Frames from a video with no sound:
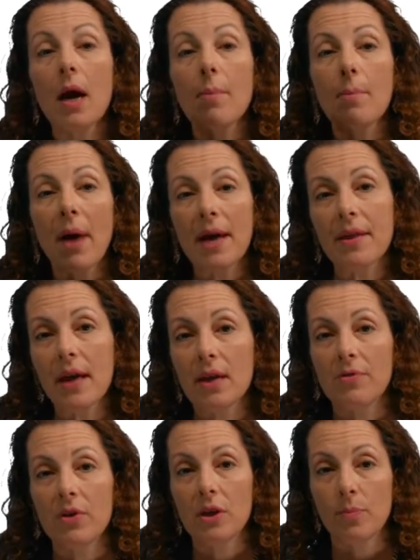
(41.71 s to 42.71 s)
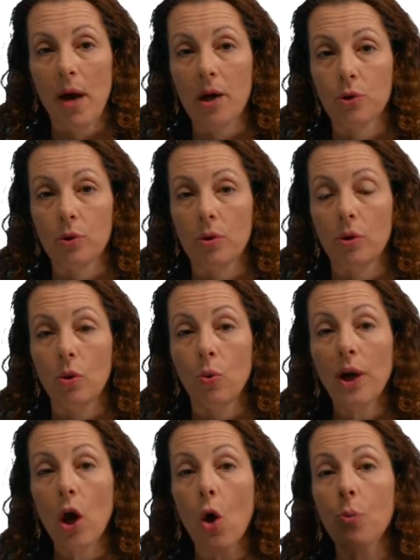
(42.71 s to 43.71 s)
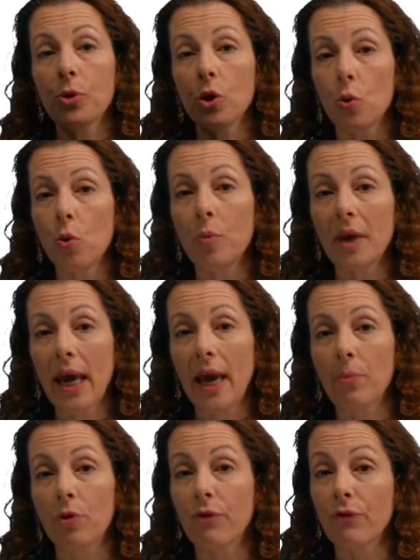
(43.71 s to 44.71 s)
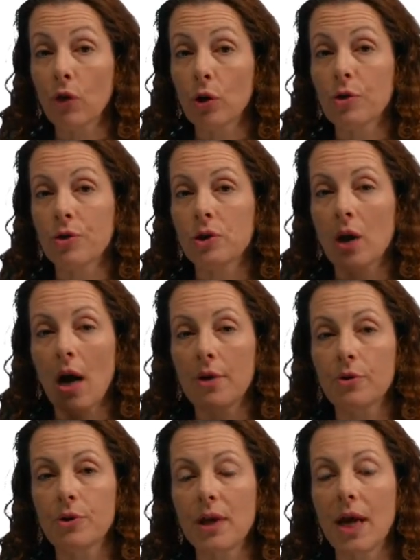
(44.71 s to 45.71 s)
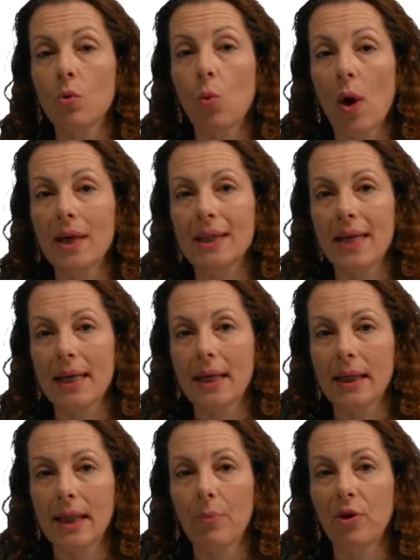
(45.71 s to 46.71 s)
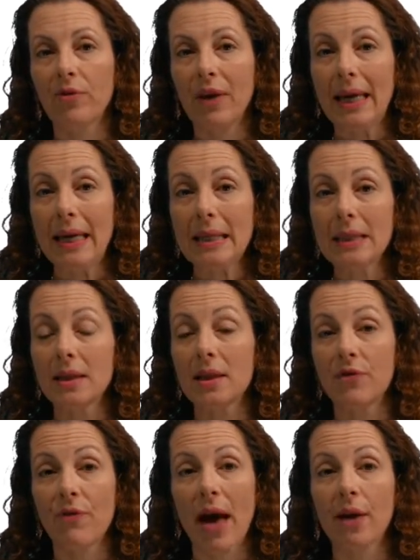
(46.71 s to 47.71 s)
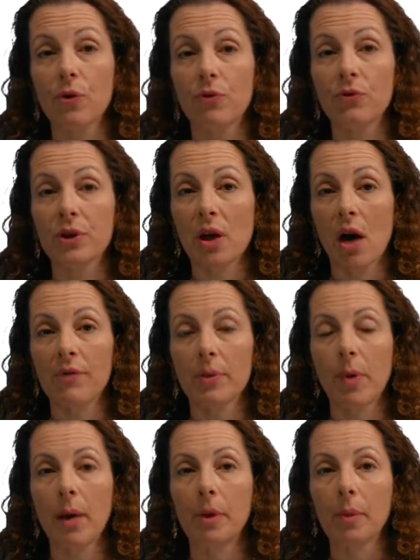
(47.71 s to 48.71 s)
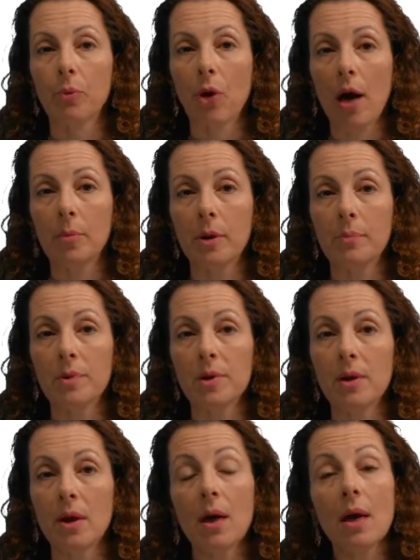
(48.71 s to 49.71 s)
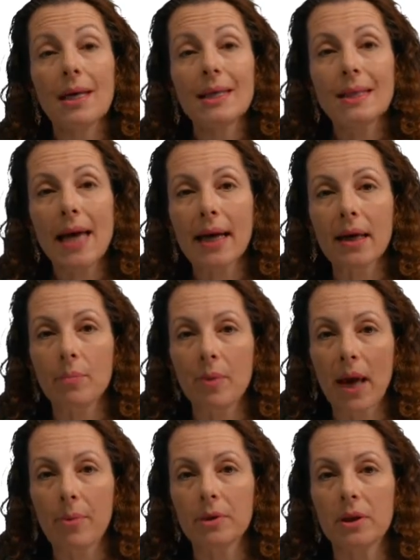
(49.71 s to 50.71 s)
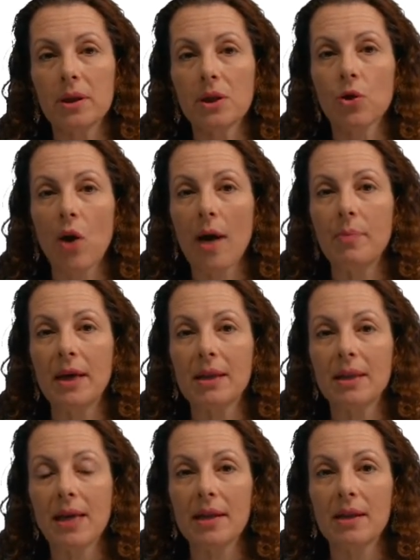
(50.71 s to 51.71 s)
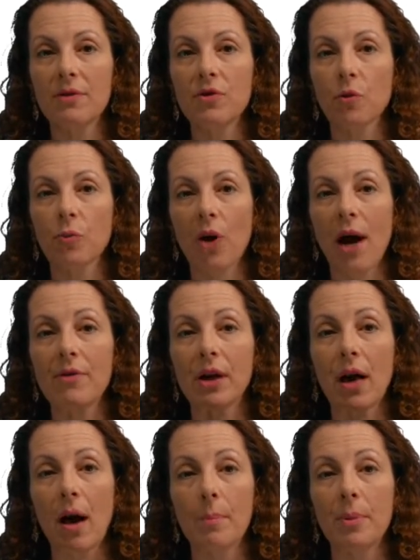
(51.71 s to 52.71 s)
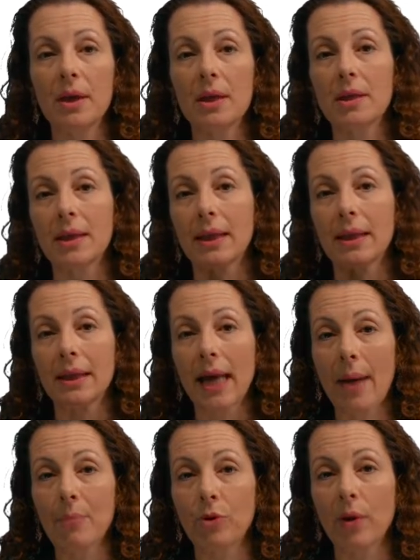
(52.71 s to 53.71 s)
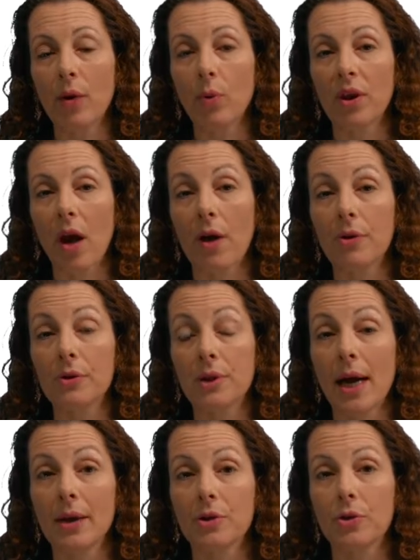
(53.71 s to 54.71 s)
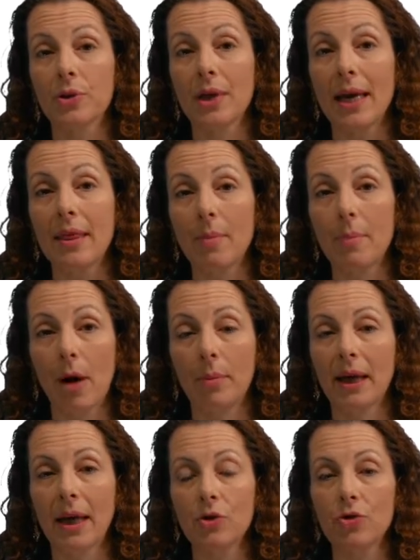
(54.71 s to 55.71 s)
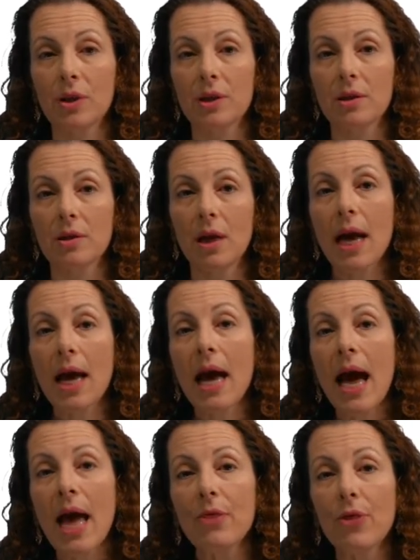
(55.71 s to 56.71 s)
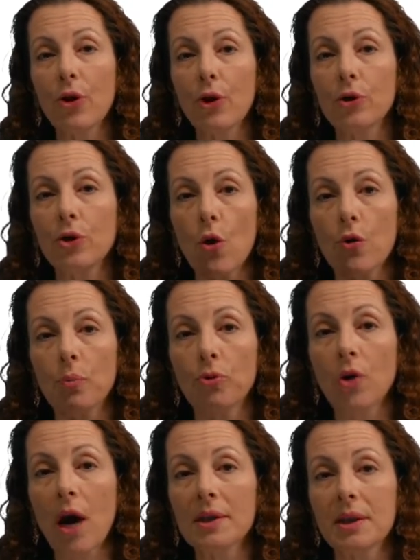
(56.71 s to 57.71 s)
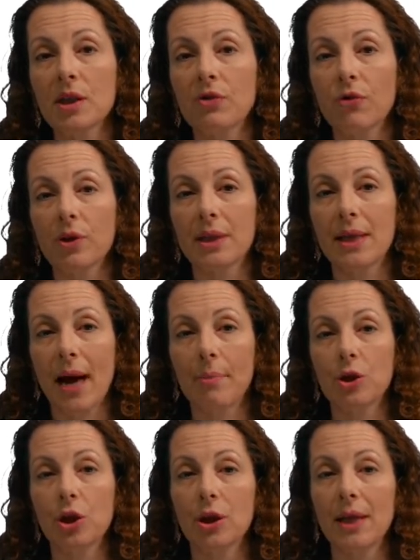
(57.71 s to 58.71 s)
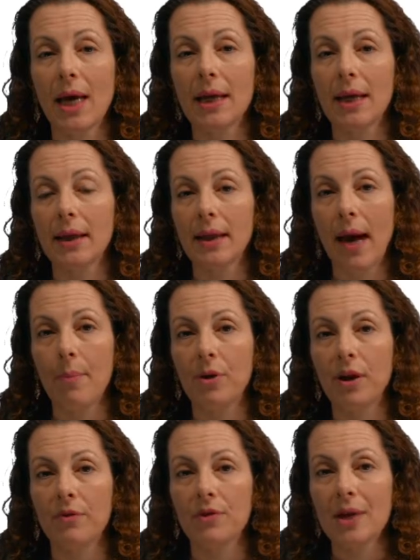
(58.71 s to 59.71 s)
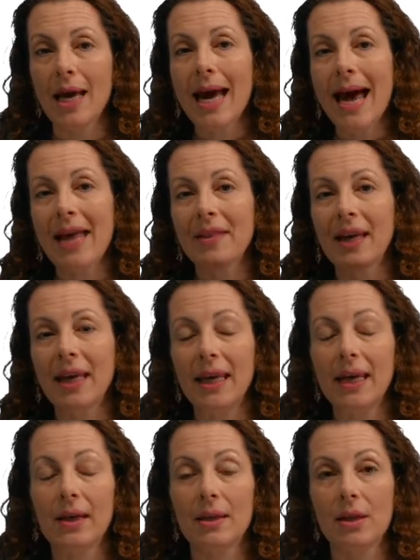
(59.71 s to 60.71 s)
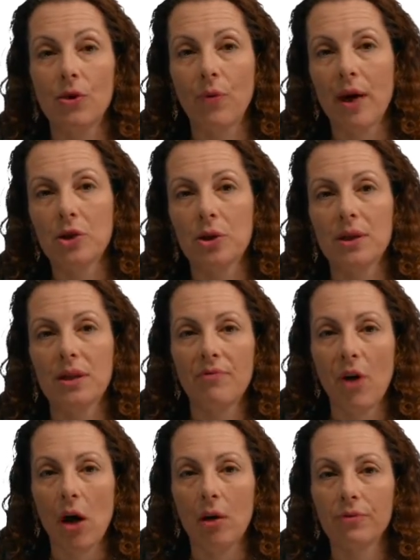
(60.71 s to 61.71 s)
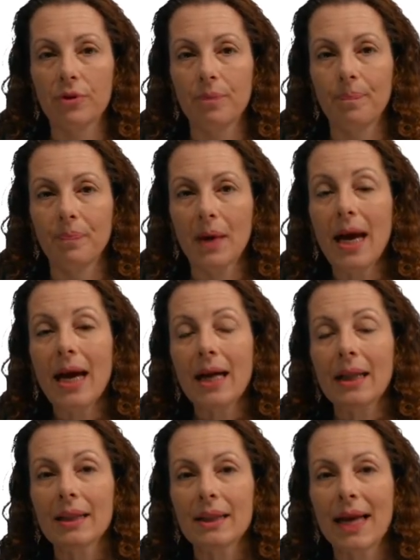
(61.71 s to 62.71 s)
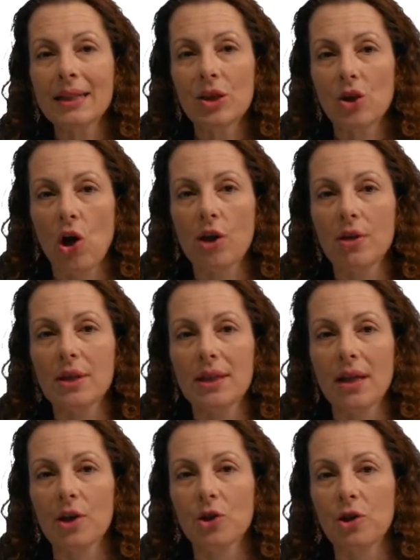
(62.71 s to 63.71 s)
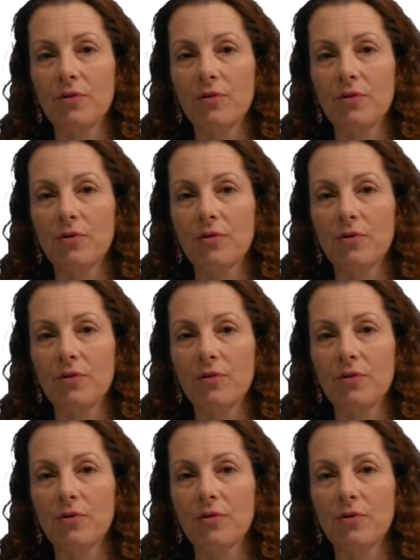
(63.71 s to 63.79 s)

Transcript: By the end of this module, we hope you will be able first to understand what a data collaborative is and its value for solving public problems. Second, be able to describe the incentives for private companies to collaborate with other sectors in the public interest. And third, know the process for establishing data collaboratives and the key considerations involved. Let's start our discussion of